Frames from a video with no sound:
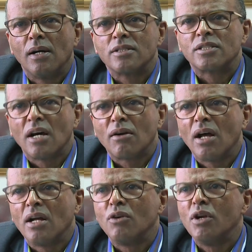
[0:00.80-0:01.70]

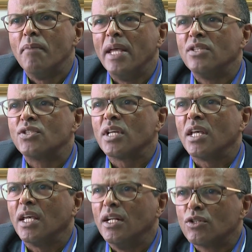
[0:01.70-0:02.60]
Sarah remains
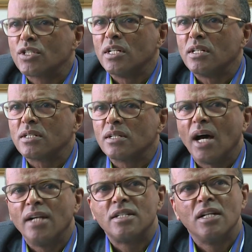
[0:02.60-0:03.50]
innocent
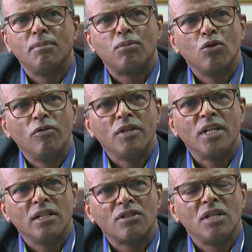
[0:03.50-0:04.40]
until proved
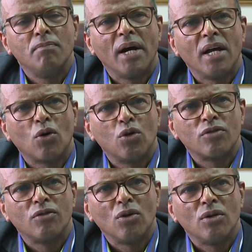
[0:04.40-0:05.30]
guilty by a court
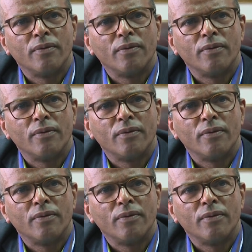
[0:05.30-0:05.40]
of law.